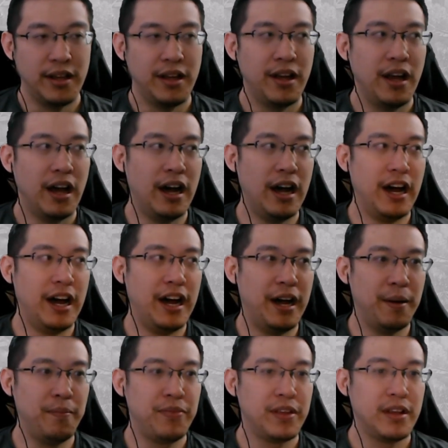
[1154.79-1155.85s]

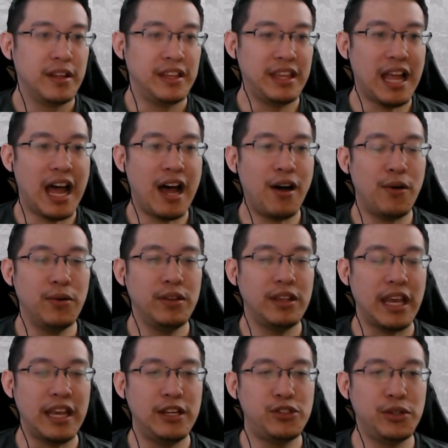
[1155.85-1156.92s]
Now they
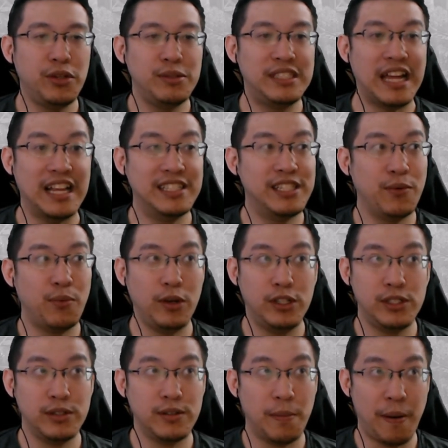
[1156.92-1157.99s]
introduced Dancer,
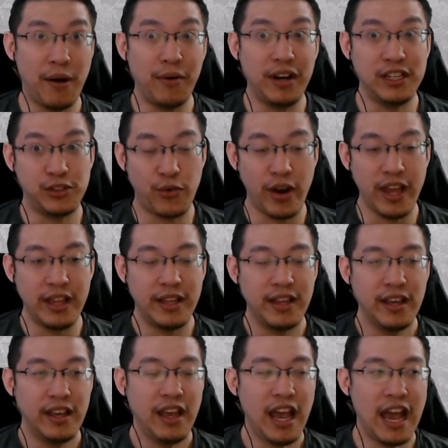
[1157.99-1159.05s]
which apparently is great,
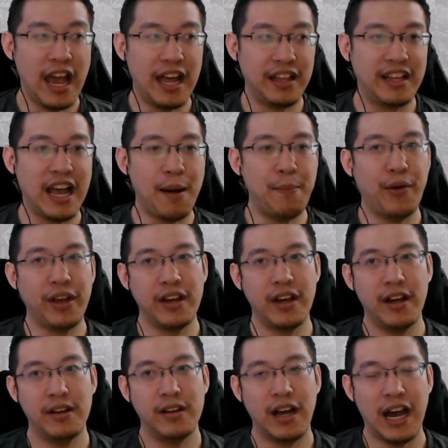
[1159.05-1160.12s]
and Gunbreaker,
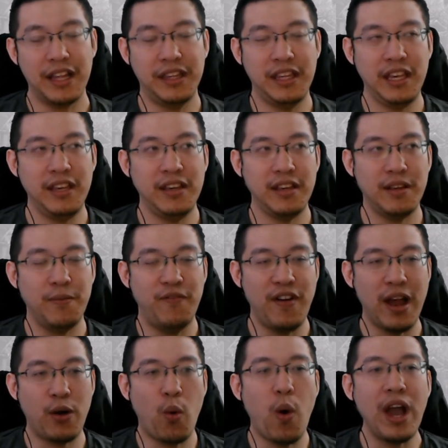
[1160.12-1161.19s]
I think
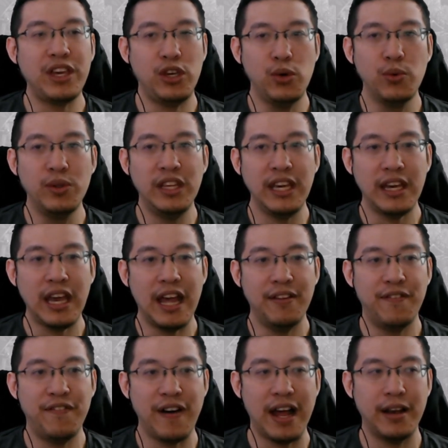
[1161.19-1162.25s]
quite unique and
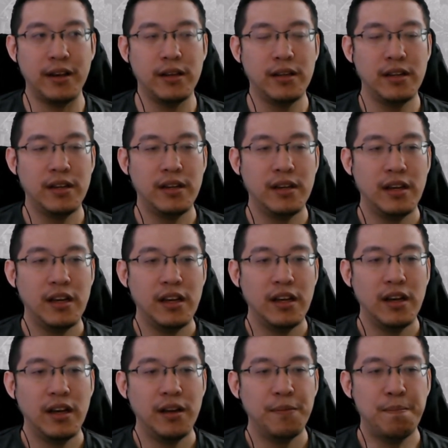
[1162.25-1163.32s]
fun.
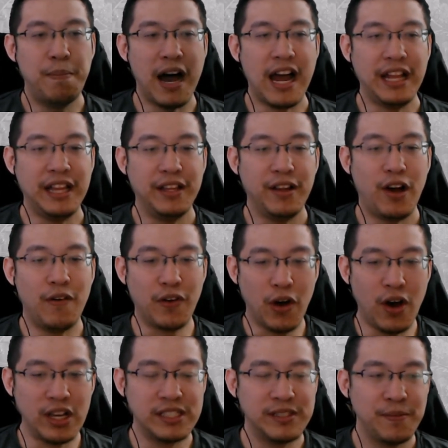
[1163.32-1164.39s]
But of
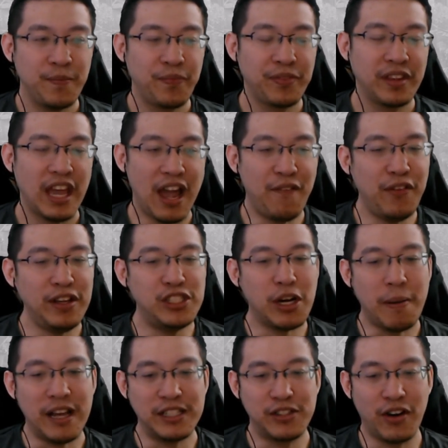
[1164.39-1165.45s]
course, every job
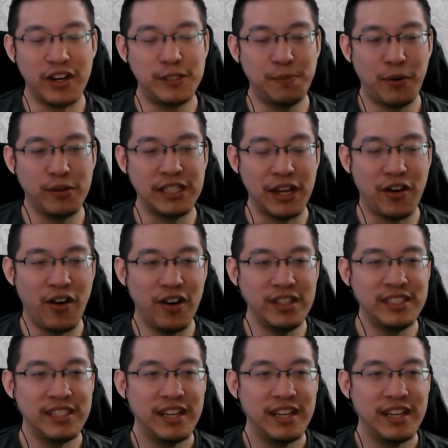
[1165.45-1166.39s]
has got its pros and cons,